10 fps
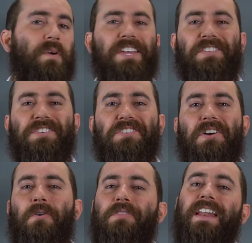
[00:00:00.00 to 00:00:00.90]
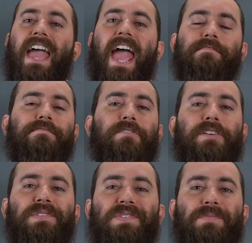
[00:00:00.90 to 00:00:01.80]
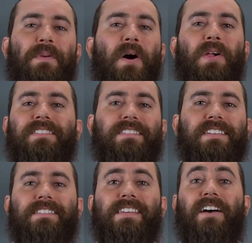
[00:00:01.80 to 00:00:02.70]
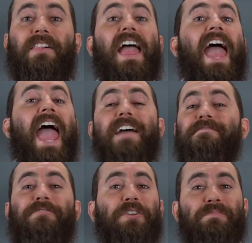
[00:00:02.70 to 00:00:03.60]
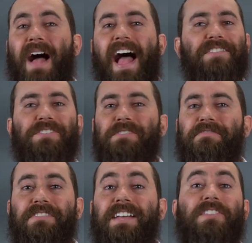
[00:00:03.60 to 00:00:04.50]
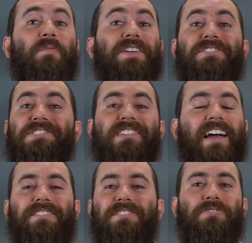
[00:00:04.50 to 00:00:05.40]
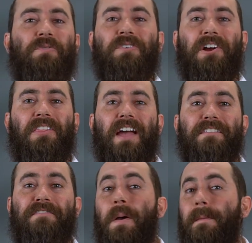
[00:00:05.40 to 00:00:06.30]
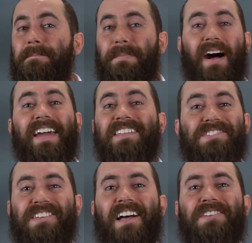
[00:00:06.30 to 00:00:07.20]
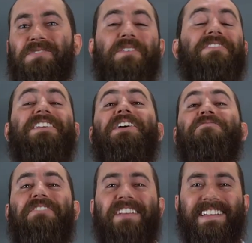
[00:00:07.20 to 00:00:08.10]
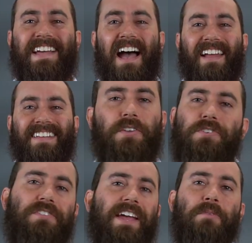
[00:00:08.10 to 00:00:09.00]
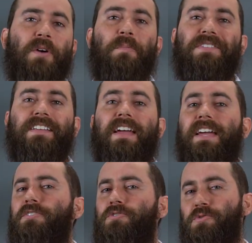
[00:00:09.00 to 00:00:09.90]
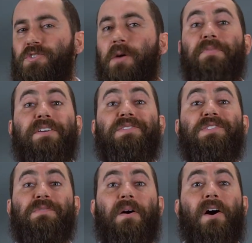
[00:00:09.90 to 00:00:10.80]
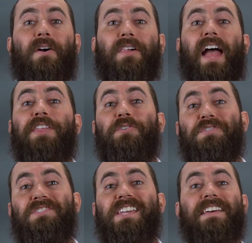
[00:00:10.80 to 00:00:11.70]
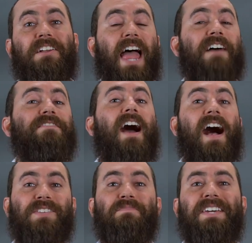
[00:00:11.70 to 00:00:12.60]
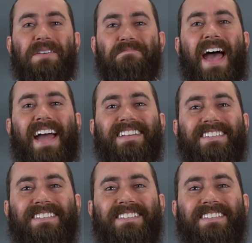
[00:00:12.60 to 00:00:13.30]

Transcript: We need to know that every small detail, every positive thing that we decide to do in our life binds us with the infinite God. So take a moment today, do something small, and you'll see that it'll have cosmic impact.